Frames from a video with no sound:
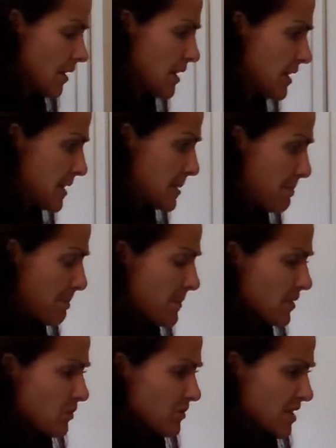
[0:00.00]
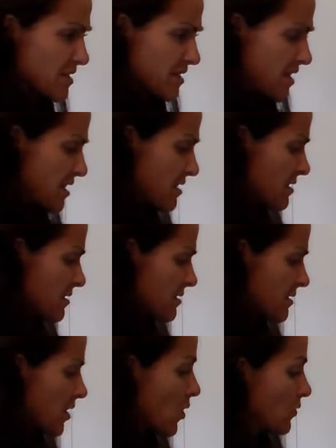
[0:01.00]
What was I saying?
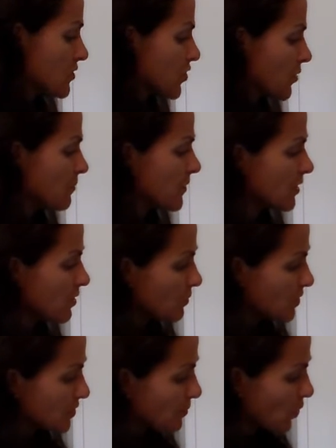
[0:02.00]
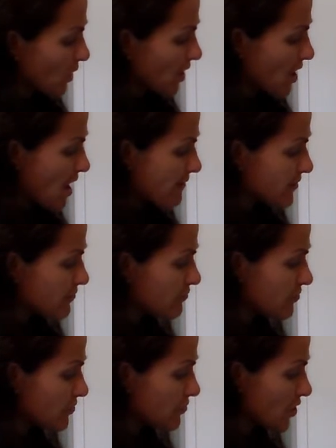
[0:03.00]
Oh, so when you're pouring off, you
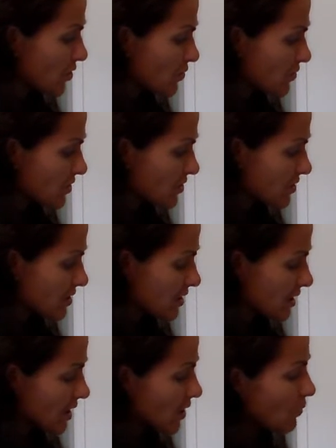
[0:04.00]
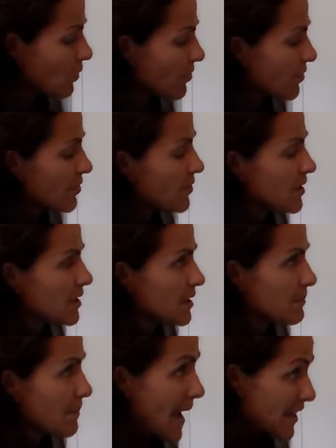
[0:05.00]
don't, with
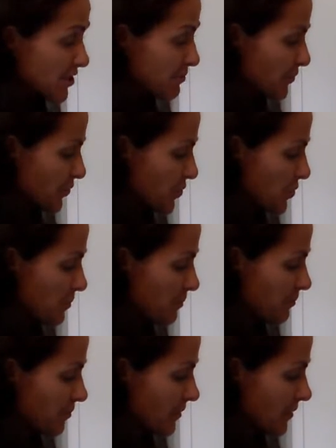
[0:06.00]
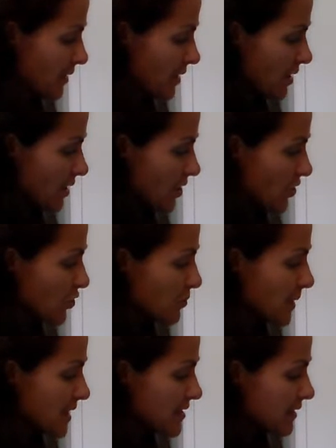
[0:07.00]
the batch brew,
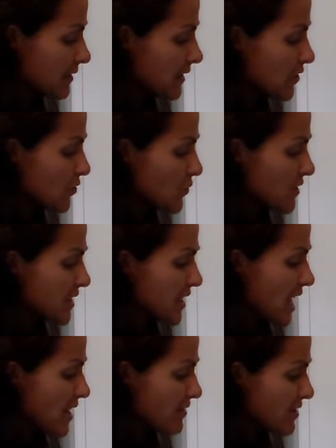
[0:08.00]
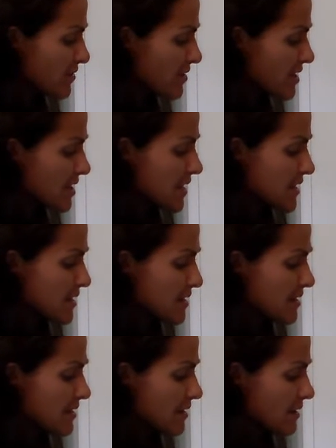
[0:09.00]
you're basically using everything
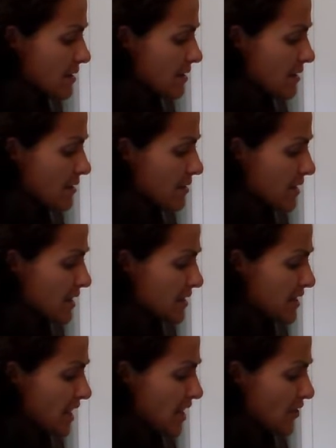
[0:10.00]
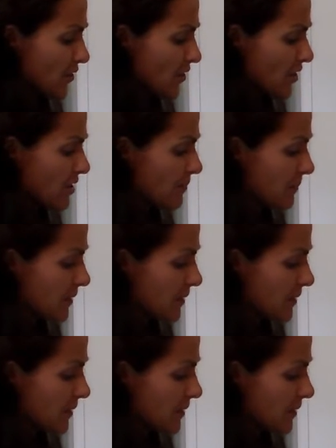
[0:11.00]
in the container